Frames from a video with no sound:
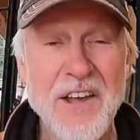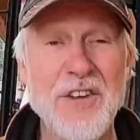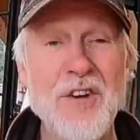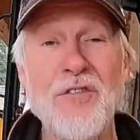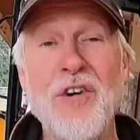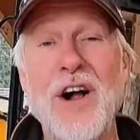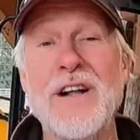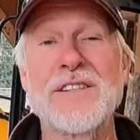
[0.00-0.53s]

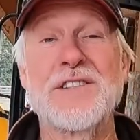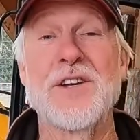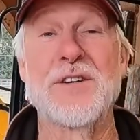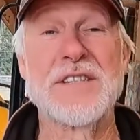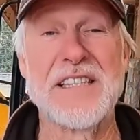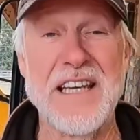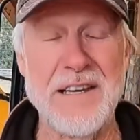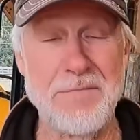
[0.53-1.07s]
You've
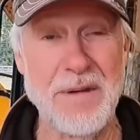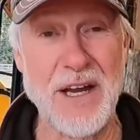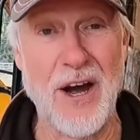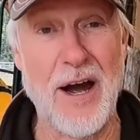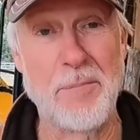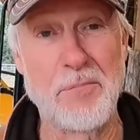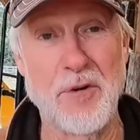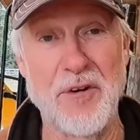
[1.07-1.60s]
also seen me
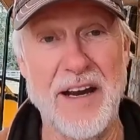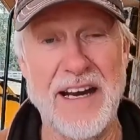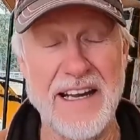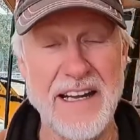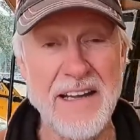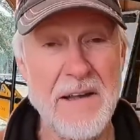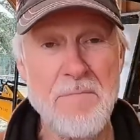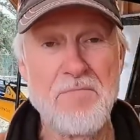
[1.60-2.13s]

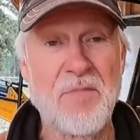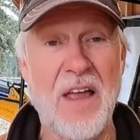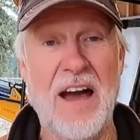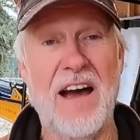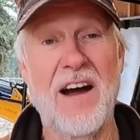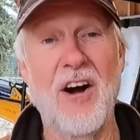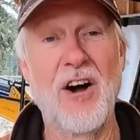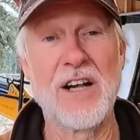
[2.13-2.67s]
operating
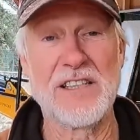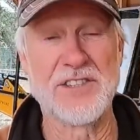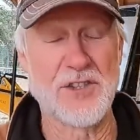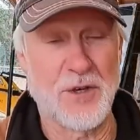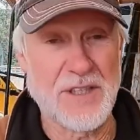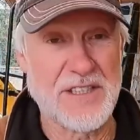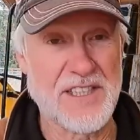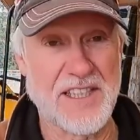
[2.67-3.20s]
all
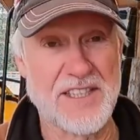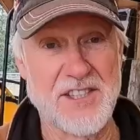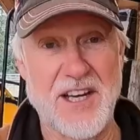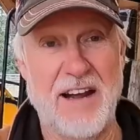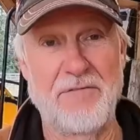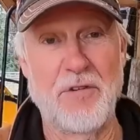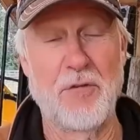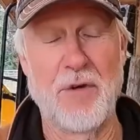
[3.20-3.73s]
sorts of
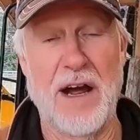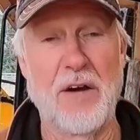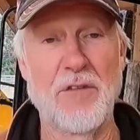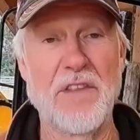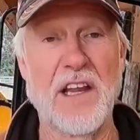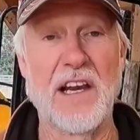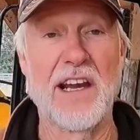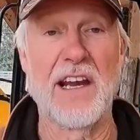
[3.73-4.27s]
stuff
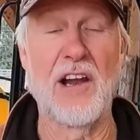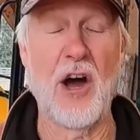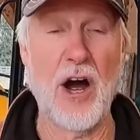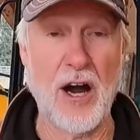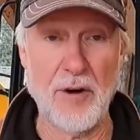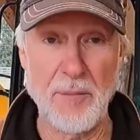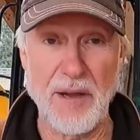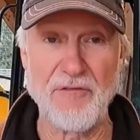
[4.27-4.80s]
around the little
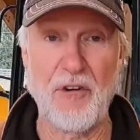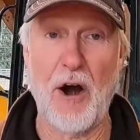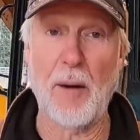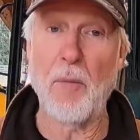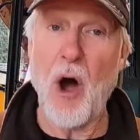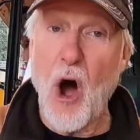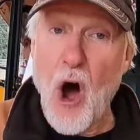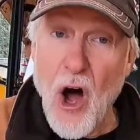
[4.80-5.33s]
Harvey
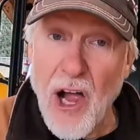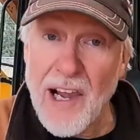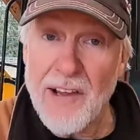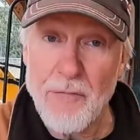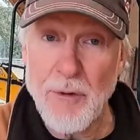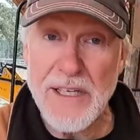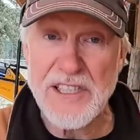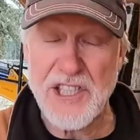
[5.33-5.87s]
farm, all
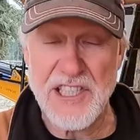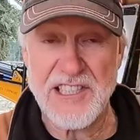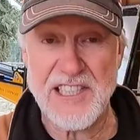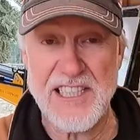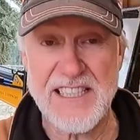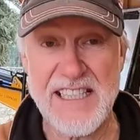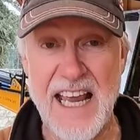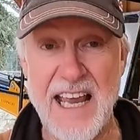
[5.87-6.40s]
of which is
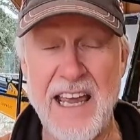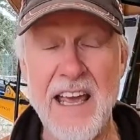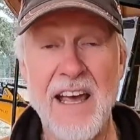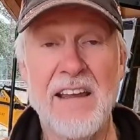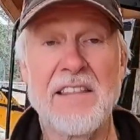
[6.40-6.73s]
to say,